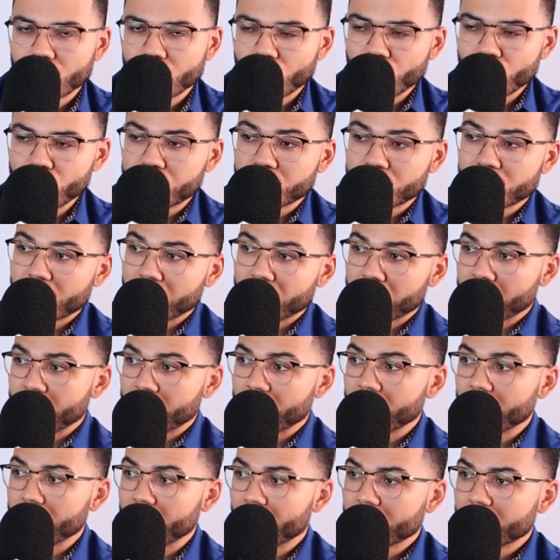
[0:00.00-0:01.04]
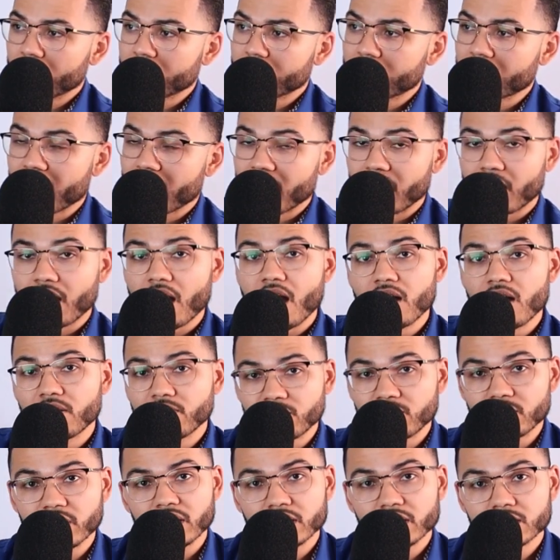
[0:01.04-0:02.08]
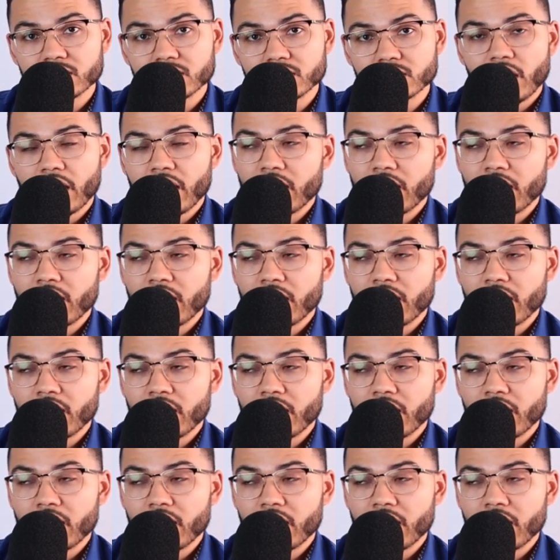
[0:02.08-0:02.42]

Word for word: which can be, say, a conflict.